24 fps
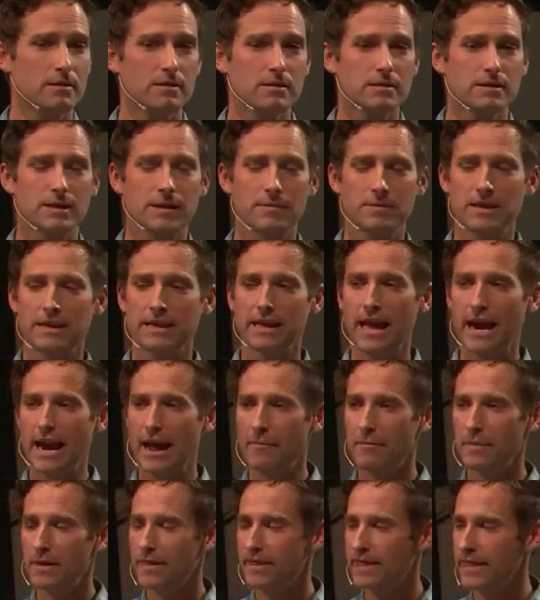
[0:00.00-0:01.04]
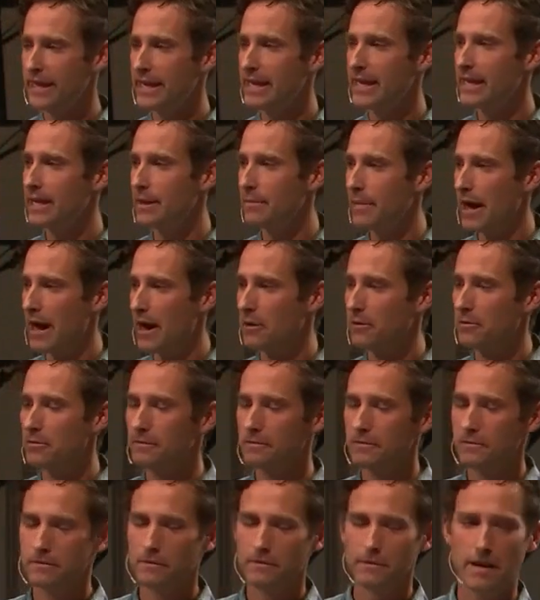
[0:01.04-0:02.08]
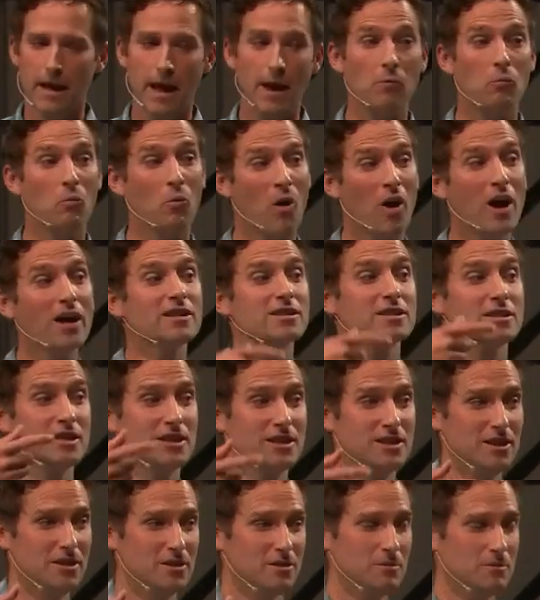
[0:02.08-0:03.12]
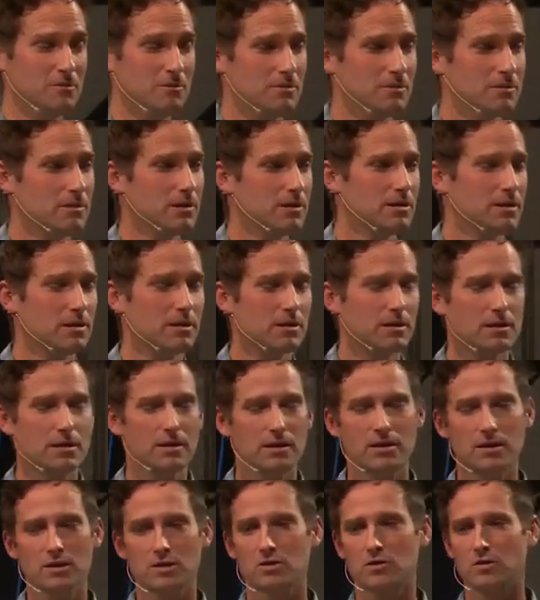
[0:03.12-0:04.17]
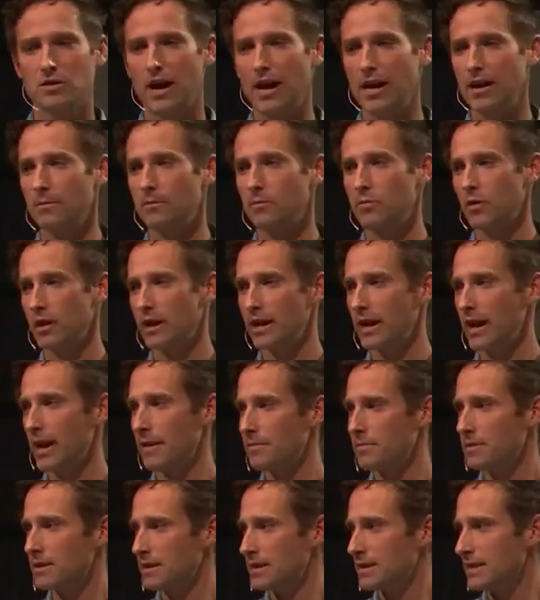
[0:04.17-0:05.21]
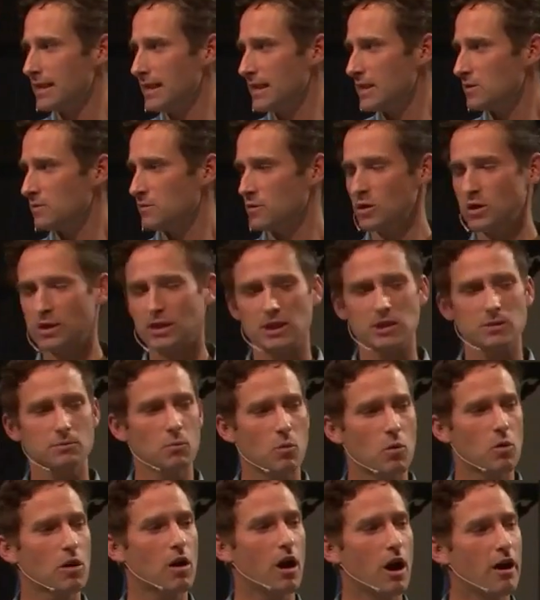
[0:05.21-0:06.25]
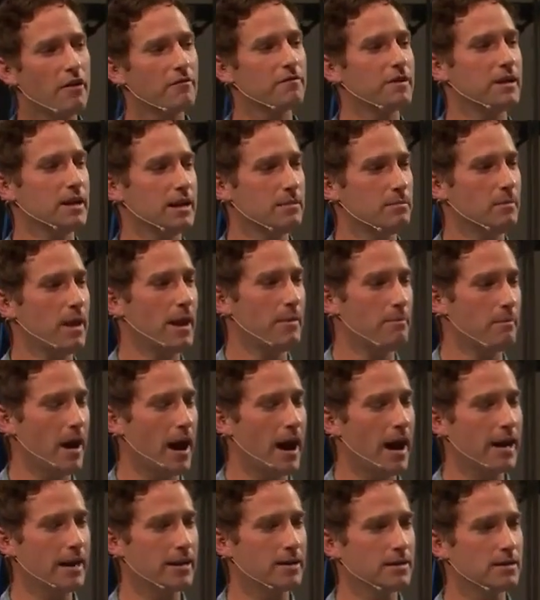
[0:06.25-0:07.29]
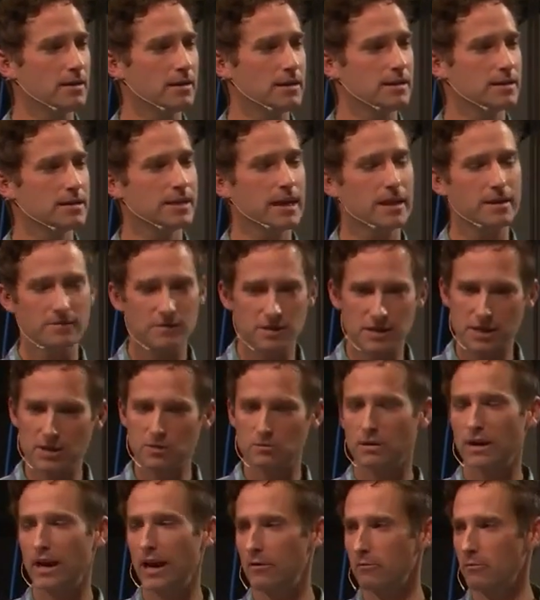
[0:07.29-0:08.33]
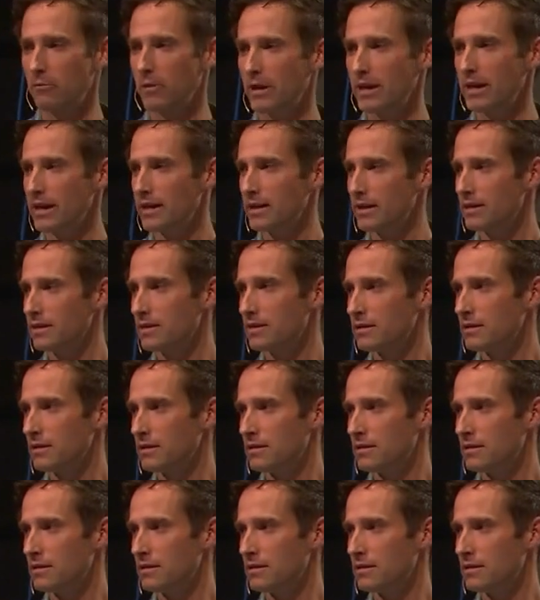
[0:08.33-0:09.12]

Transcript: Something that I've been thinking about and want to do is try to bring up these verses more often in my mind instead of just when I read it.